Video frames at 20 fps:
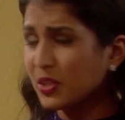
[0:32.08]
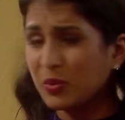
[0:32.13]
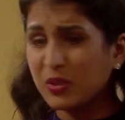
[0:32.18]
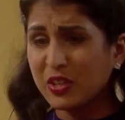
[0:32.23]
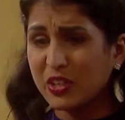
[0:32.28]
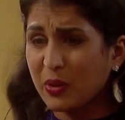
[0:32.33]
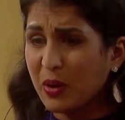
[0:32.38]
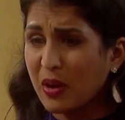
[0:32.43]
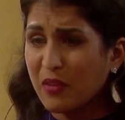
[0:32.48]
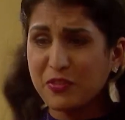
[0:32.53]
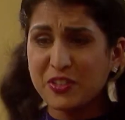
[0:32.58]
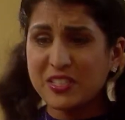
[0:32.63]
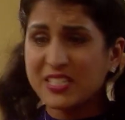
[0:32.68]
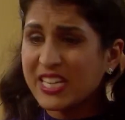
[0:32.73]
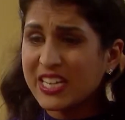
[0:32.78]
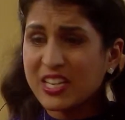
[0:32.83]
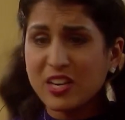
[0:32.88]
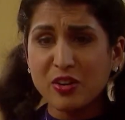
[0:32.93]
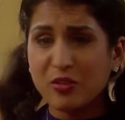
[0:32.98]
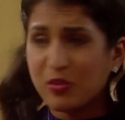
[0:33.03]
you want to go out for
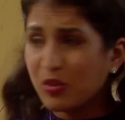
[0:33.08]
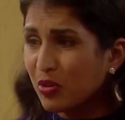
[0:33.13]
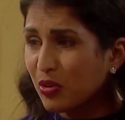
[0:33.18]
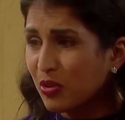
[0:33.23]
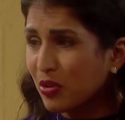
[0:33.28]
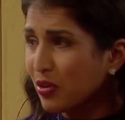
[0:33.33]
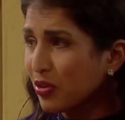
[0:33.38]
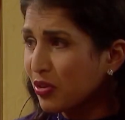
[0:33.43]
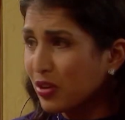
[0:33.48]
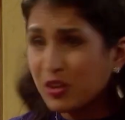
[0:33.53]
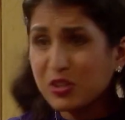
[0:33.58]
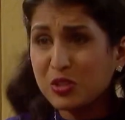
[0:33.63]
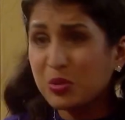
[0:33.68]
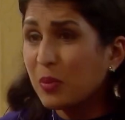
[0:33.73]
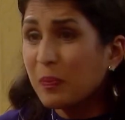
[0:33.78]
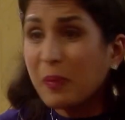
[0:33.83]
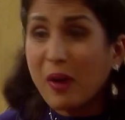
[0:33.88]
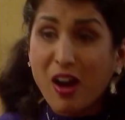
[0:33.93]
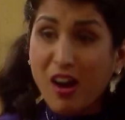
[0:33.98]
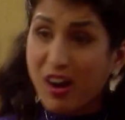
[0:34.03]
dinner or, or go to
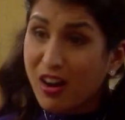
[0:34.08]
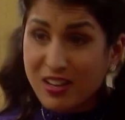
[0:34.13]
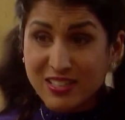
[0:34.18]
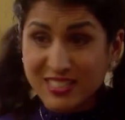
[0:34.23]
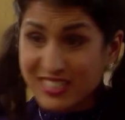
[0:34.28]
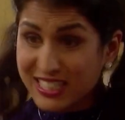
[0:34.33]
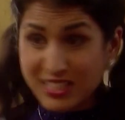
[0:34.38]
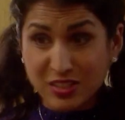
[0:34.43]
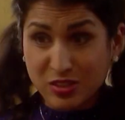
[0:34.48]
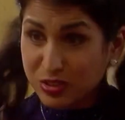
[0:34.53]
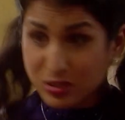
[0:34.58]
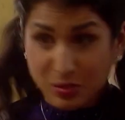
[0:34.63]
a party or